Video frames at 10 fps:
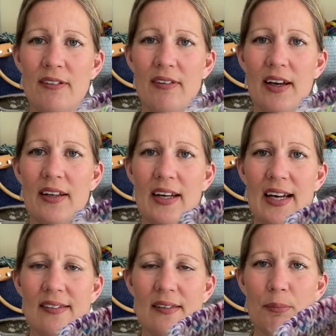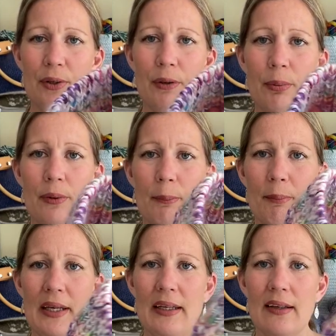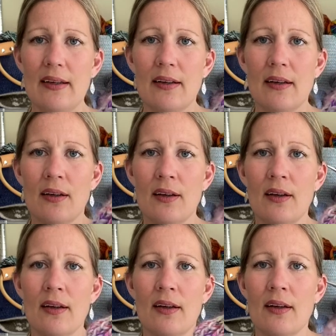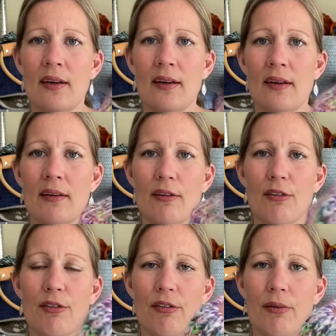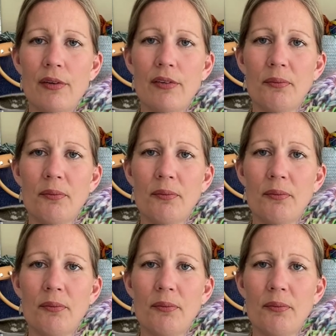and it has the purple and pink through it.